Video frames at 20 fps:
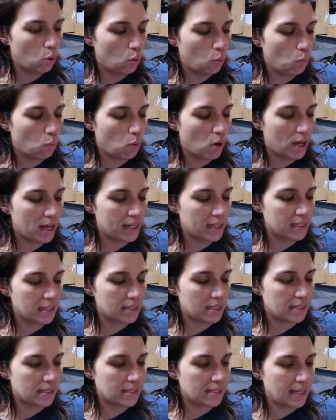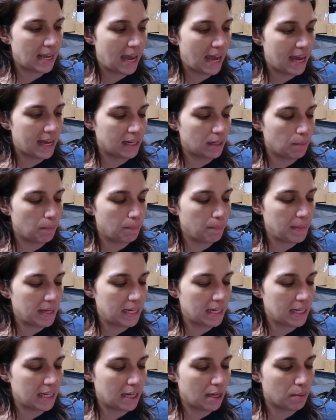one set
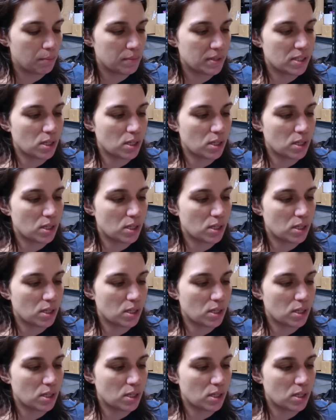medium.